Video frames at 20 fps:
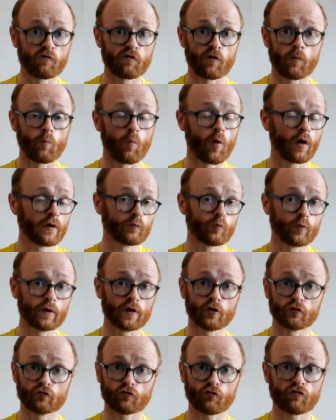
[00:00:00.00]
from what we
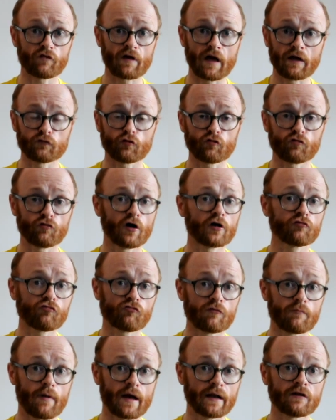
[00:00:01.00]
understand there's not a
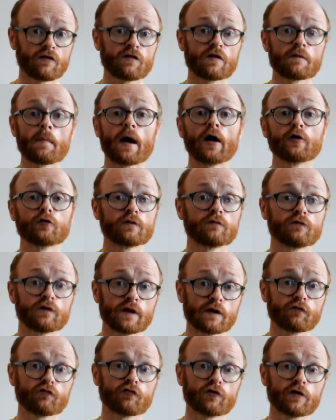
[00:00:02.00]
tremendous amount of
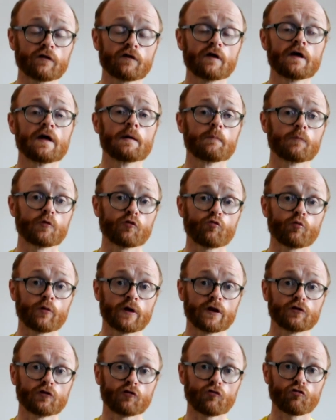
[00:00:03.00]
difference
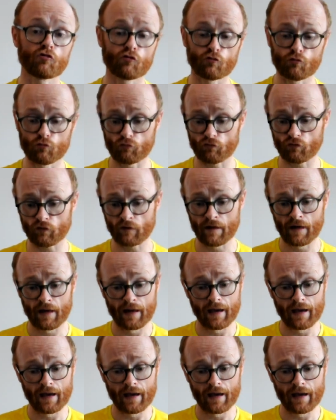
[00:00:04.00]
between the shoes.